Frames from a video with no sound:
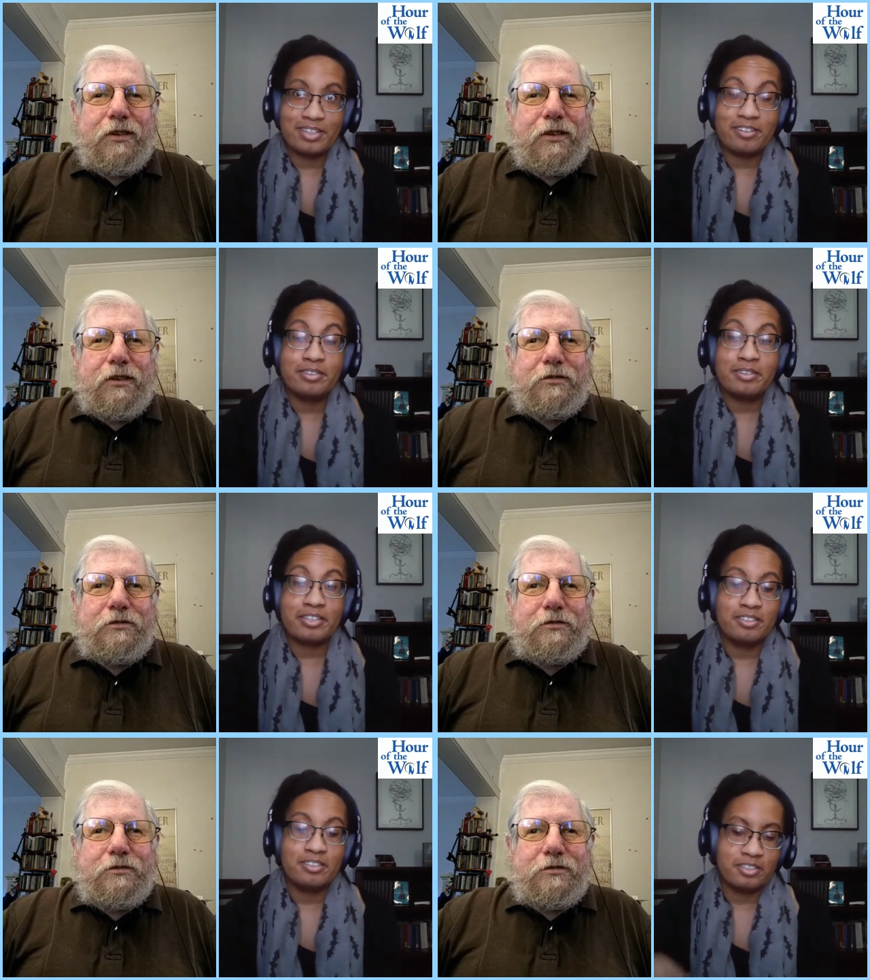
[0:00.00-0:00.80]
Speaker 1: they're in
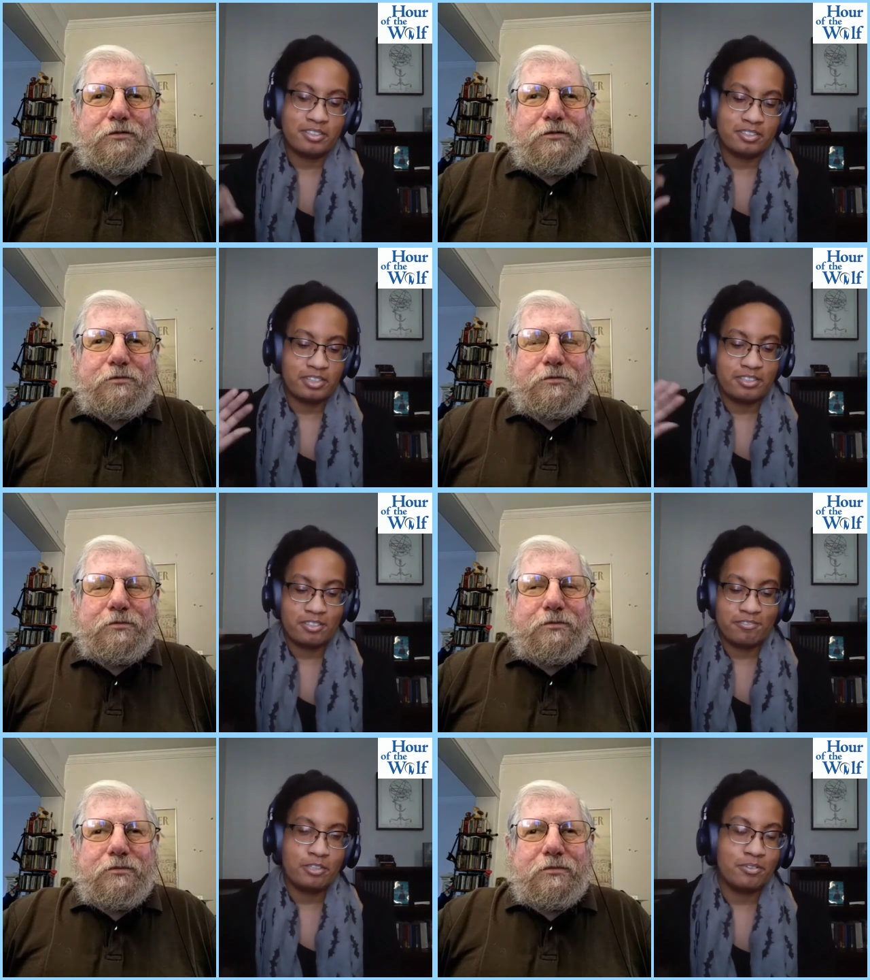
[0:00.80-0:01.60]
like in the
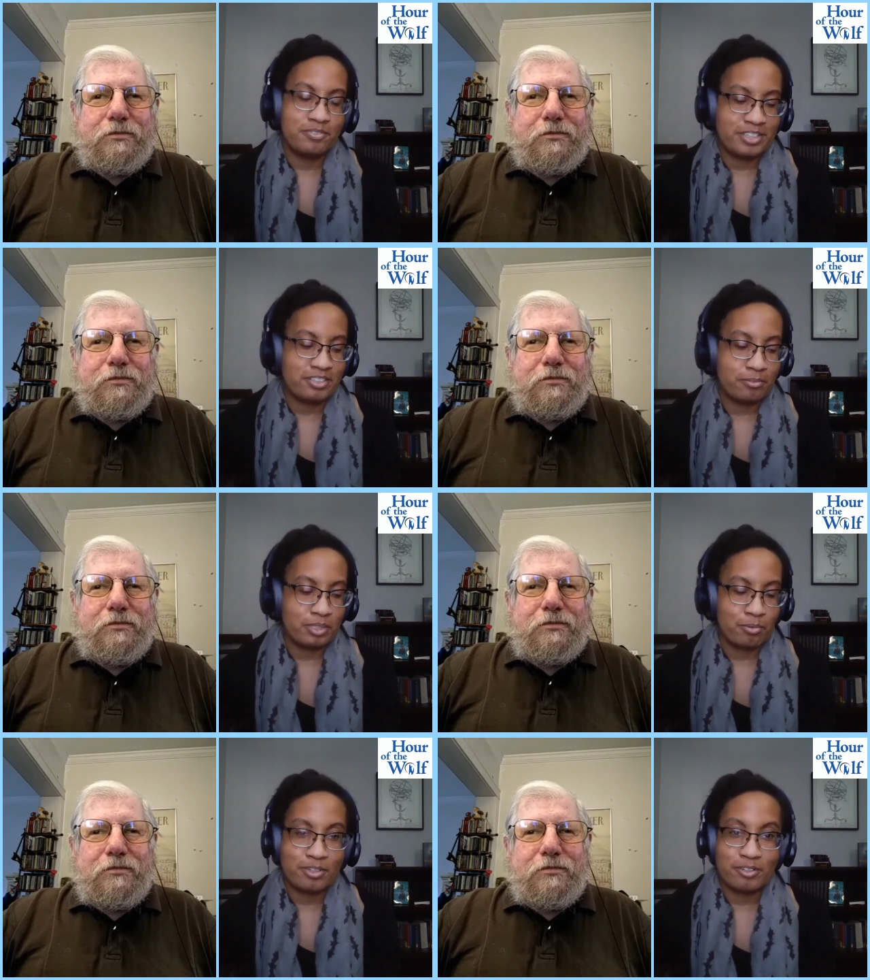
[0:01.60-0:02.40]
in the view of things I
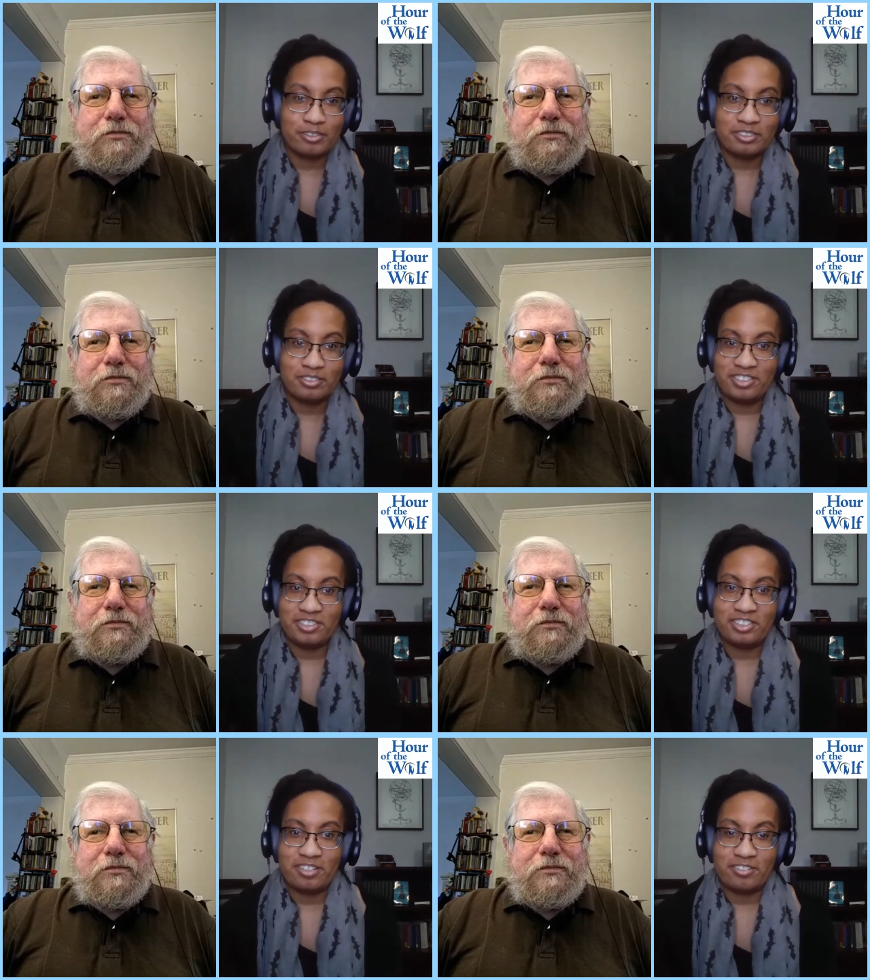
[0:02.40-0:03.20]
want to work on
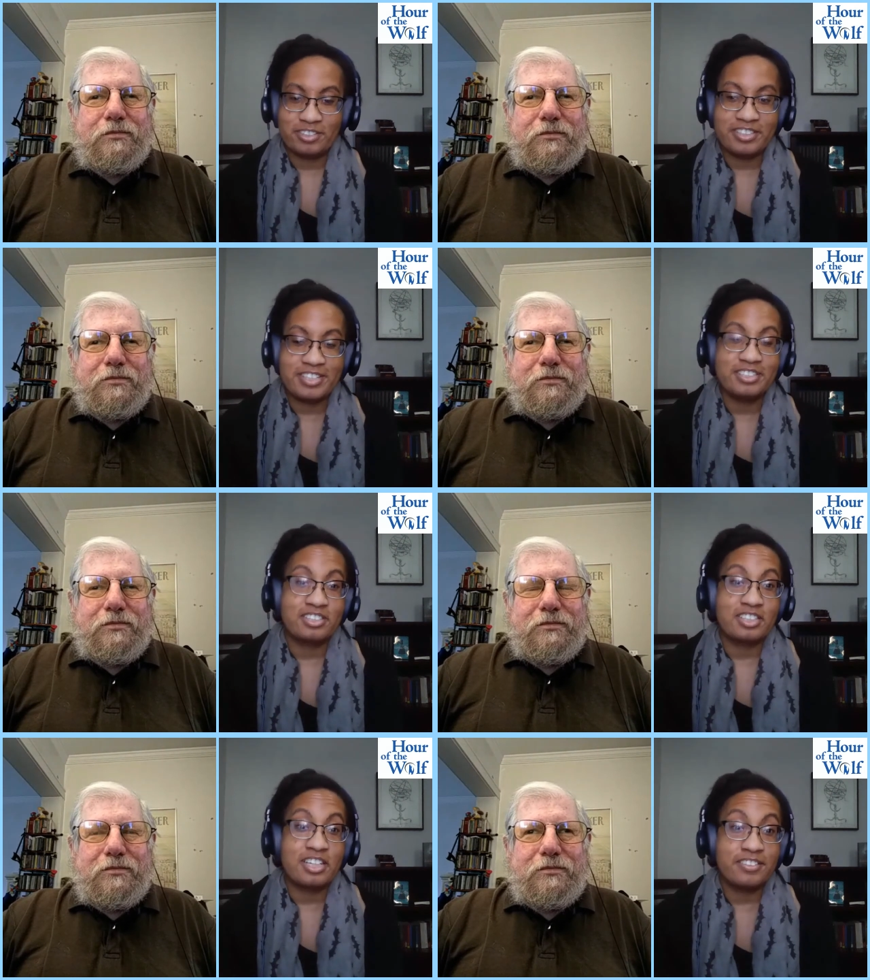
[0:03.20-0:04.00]
eventually, or this thing
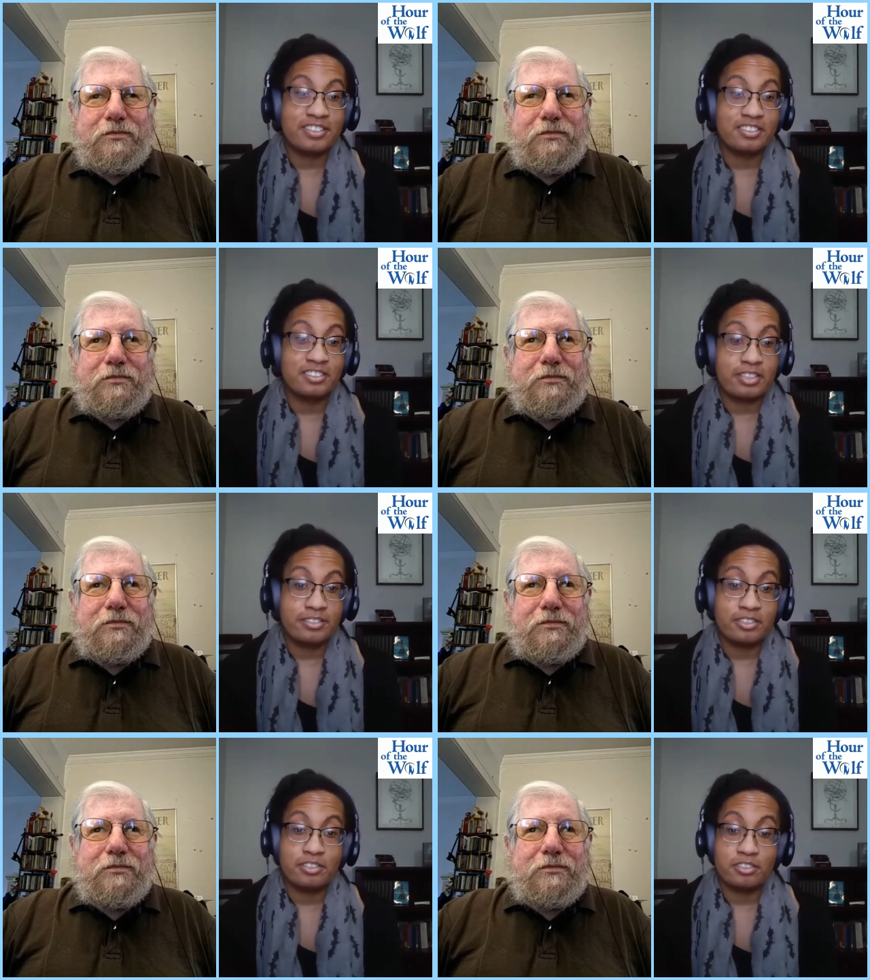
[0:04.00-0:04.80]
is a lot of things. As I
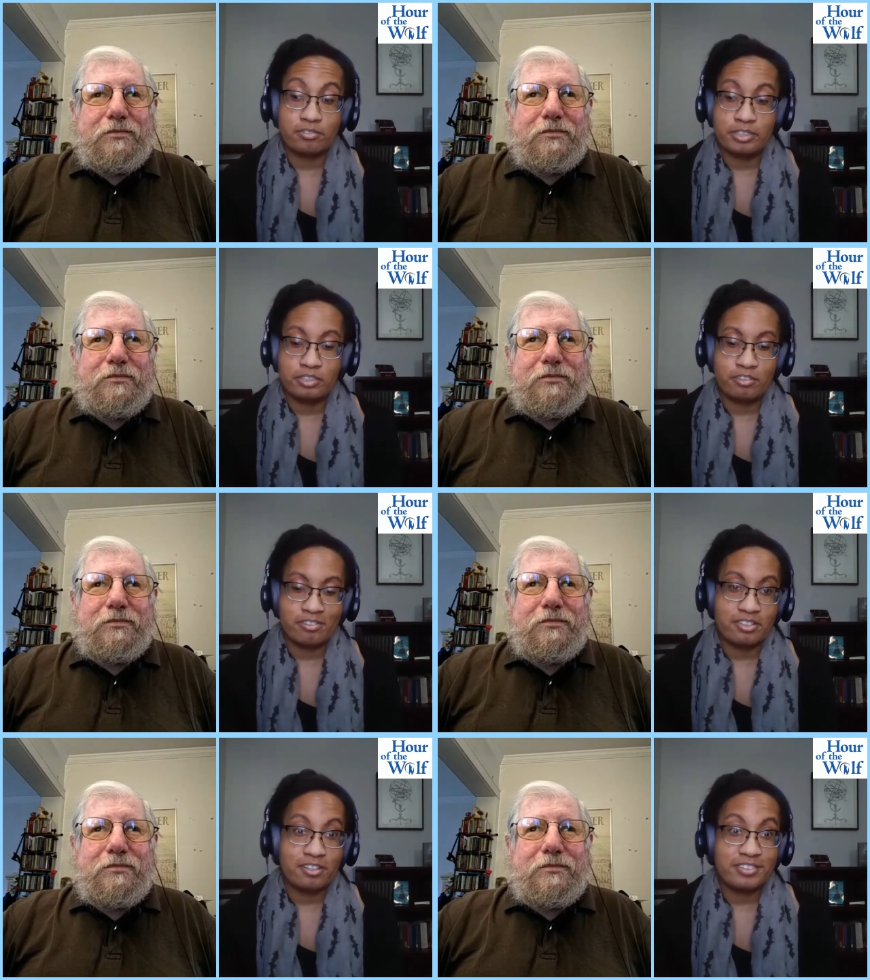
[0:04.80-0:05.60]
did this
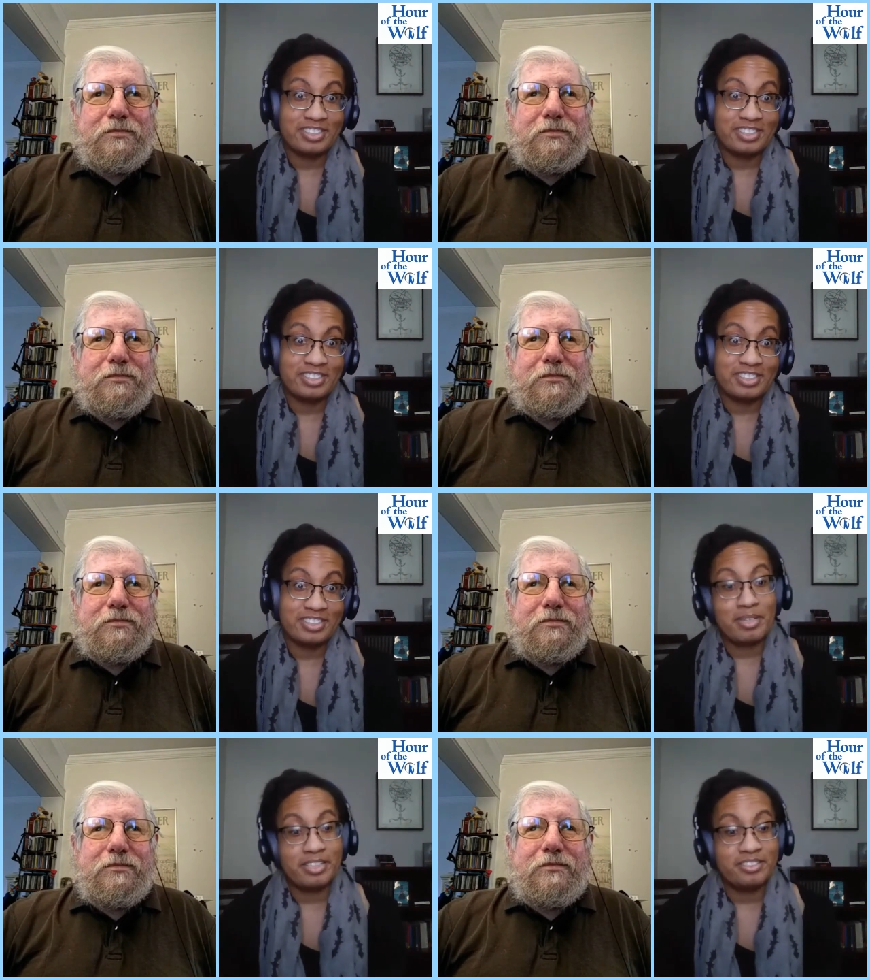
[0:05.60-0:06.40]
research; a lot of things
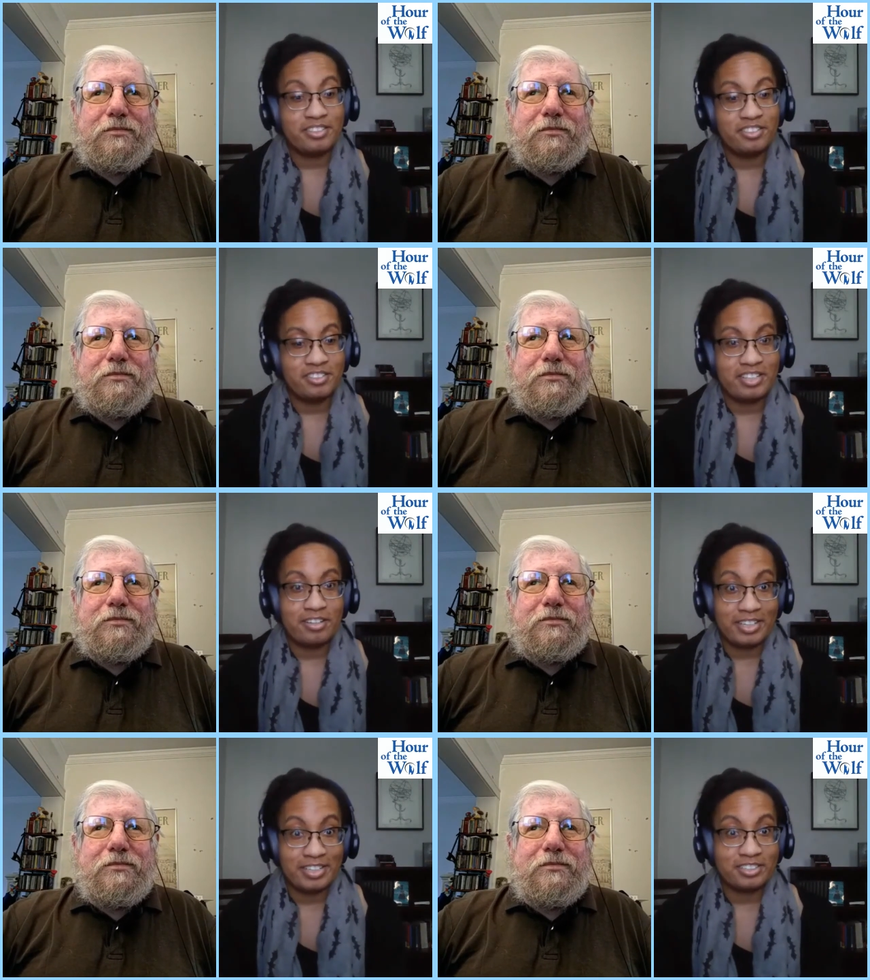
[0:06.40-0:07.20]
captured my
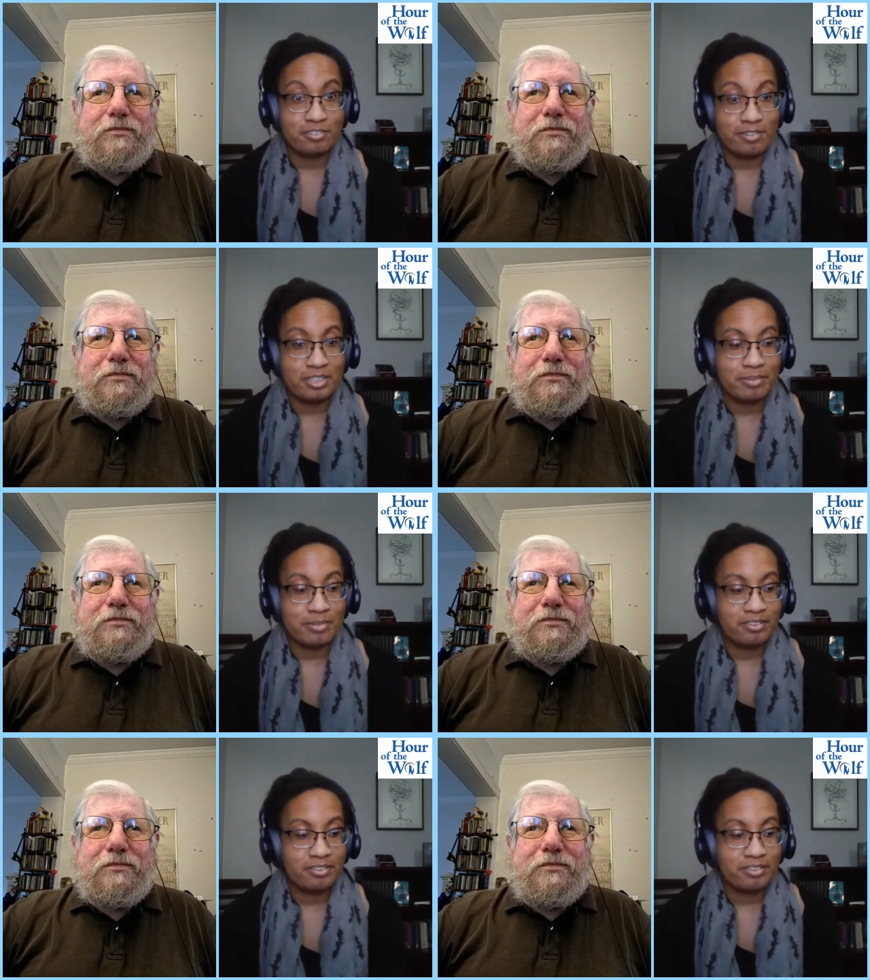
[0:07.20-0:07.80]
attention. I would like to write